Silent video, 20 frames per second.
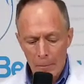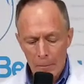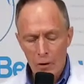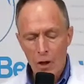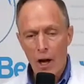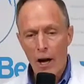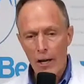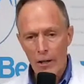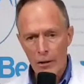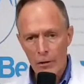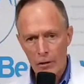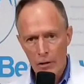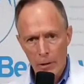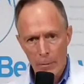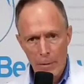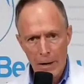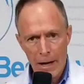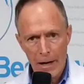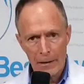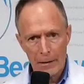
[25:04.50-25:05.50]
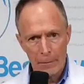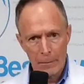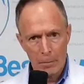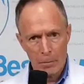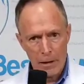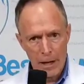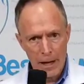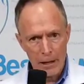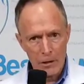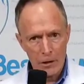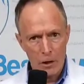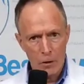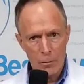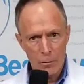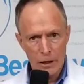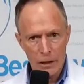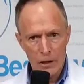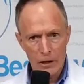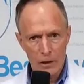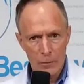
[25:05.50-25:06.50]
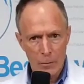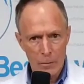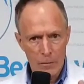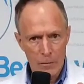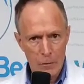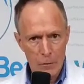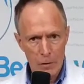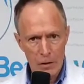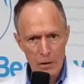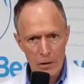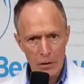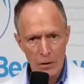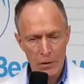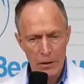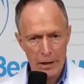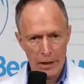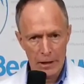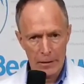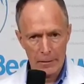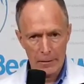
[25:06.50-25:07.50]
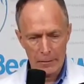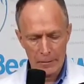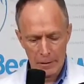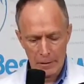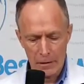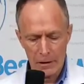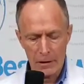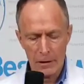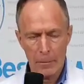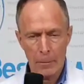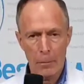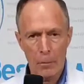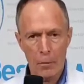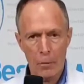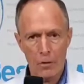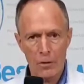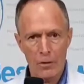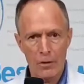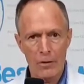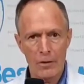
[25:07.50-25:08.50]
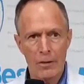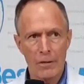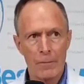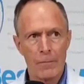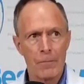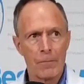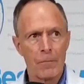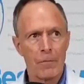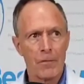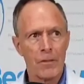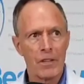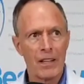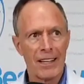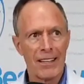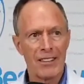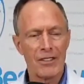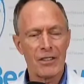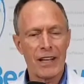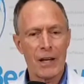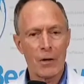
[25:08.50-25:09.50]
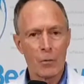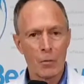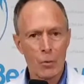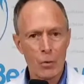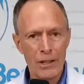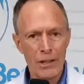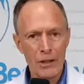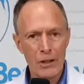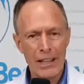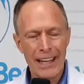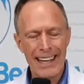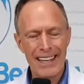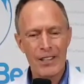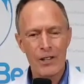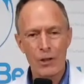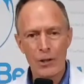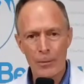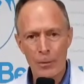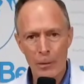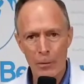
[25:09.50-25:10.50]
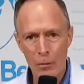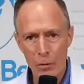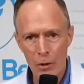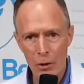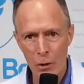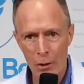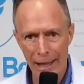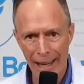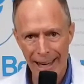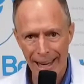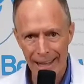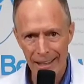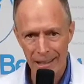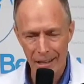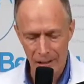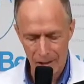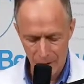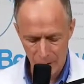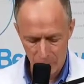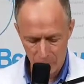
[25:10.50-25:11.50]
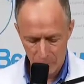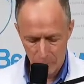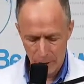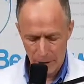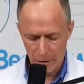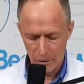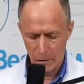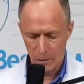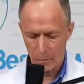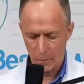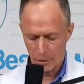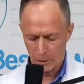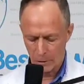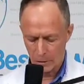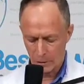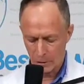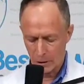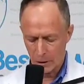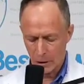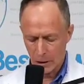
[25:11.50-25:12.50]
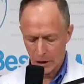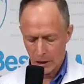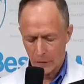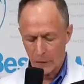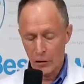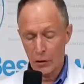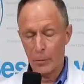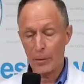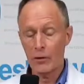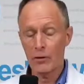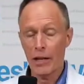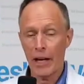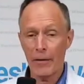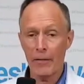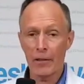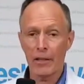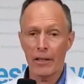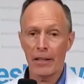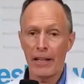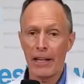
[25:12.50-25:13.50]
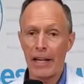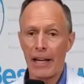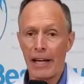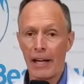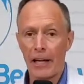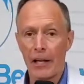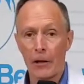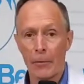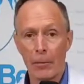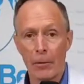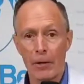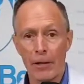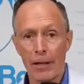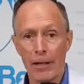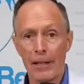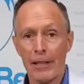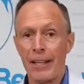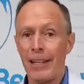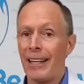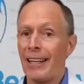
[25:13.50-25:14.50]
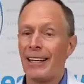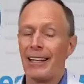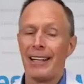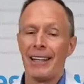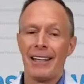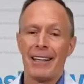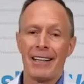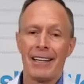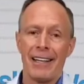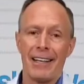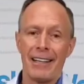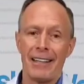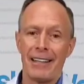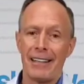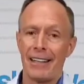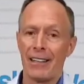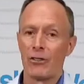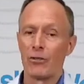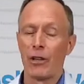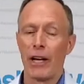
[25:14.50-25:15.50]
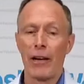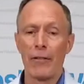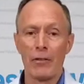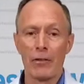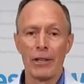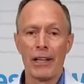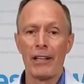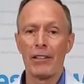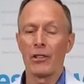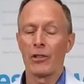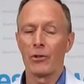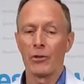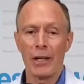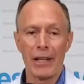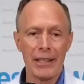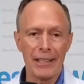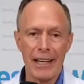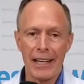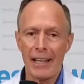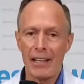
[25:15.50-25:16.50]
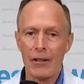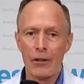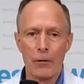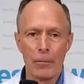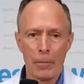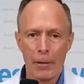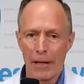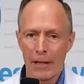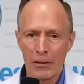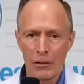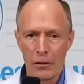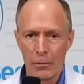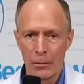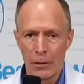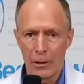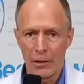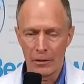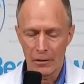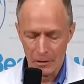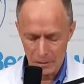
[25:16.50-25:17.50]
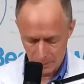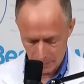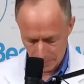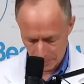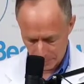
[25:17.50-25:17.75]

Talk to us about plateau breakers before you do that, because it's important to understand when you can do them and when you can't do plateau breakers. If you're going to be traveling on an airplane, the travel days are a great day to do plateau breakers.